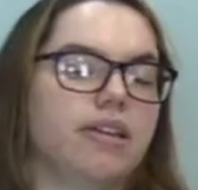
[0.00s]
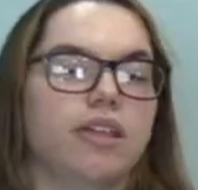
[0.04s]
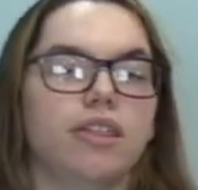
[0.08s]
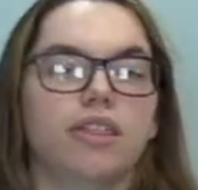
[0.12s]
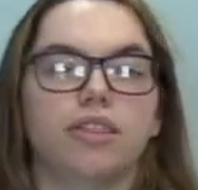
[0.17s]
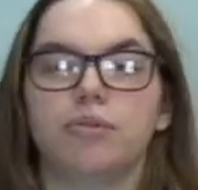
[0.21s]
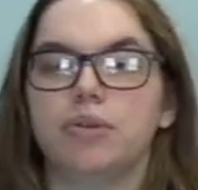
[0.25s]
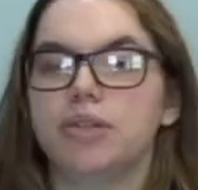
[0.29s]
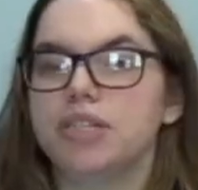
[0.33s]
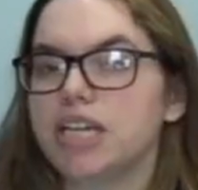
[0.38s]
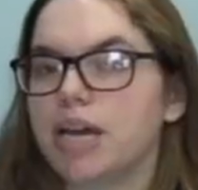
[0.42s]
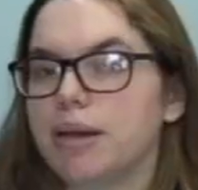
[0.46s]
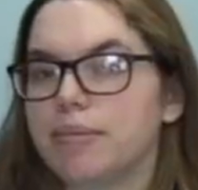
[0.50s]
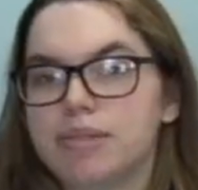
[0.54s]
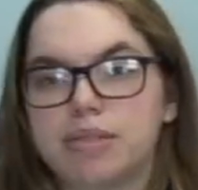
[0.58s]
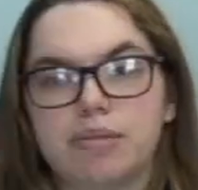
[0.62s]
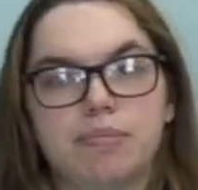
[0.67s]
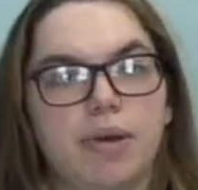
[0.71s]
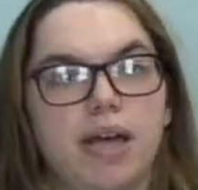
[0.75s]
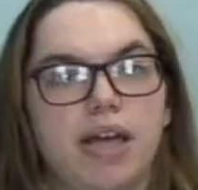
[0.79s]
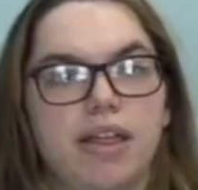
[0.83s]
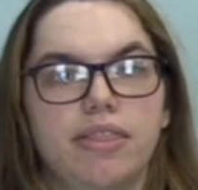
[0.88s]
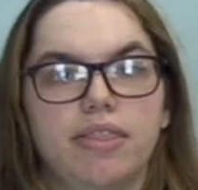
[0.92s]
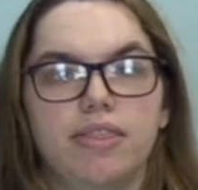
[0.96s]
3 times a
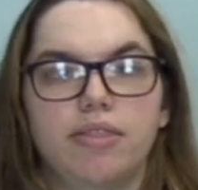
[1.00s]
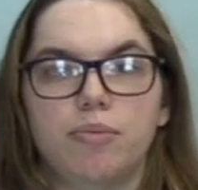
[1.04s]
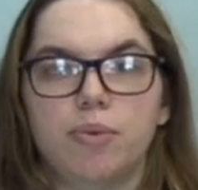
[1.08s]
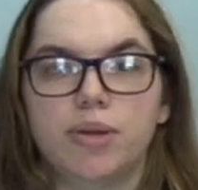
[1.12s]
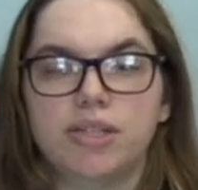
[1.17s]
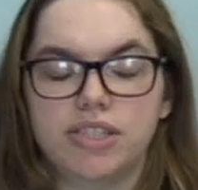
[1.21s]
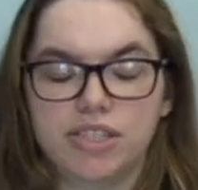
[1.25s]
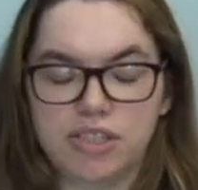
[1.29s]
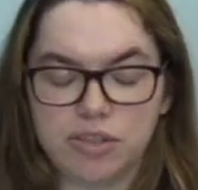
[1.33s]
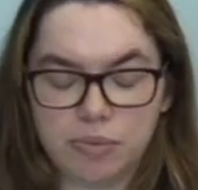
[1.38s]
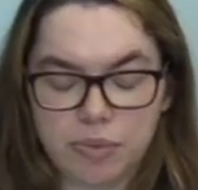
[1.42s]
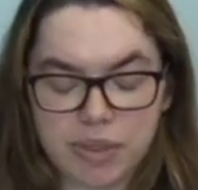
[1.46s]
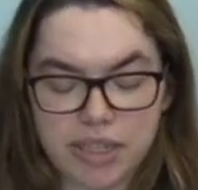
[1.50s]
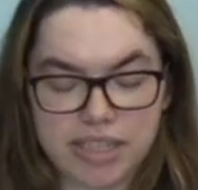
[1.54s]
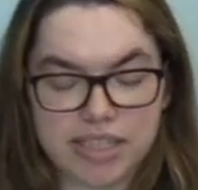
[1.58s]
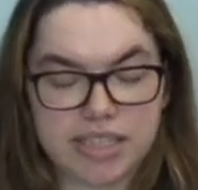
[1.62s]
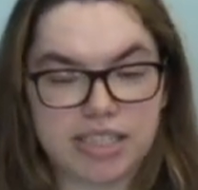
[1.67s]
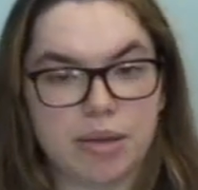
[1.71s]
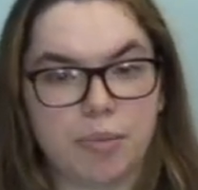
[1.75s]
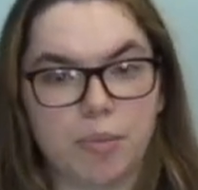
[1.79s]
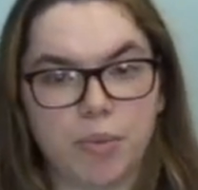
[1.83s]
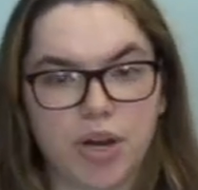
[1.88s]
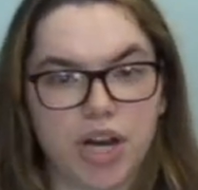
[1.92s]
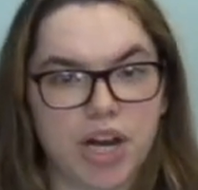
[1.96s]
month, once a week,
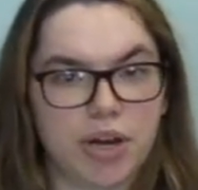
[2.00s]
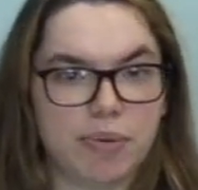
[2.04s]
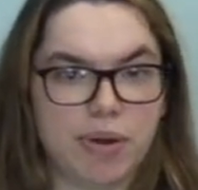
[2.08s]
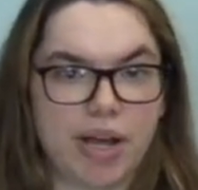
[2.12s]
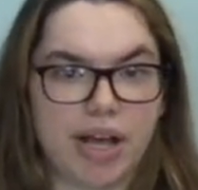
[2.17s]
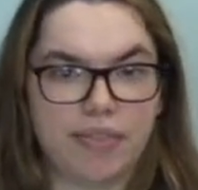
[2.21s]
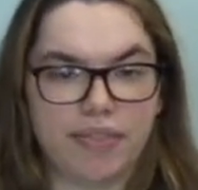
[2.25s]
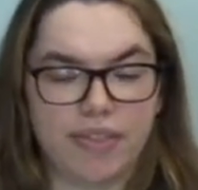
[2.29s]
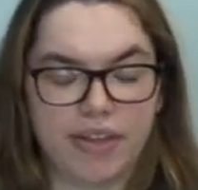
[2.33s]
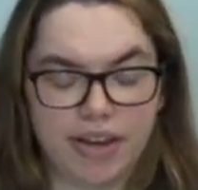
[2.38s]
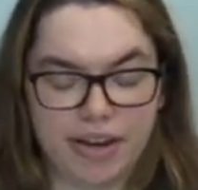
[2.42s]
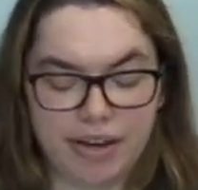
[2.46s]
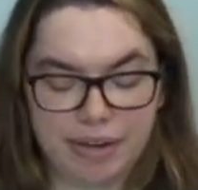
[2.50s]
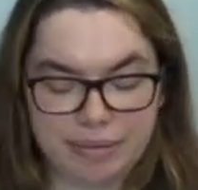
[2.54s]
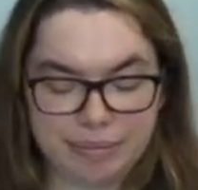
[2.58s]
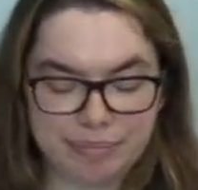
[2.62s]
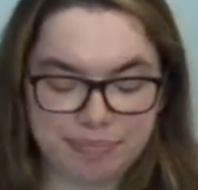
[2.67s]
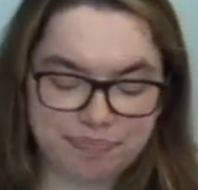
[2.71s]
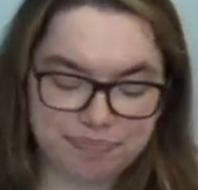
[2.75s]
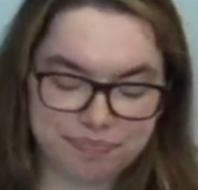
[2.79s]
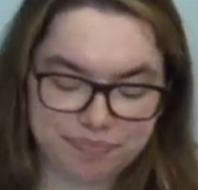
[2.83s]
somewhere around there.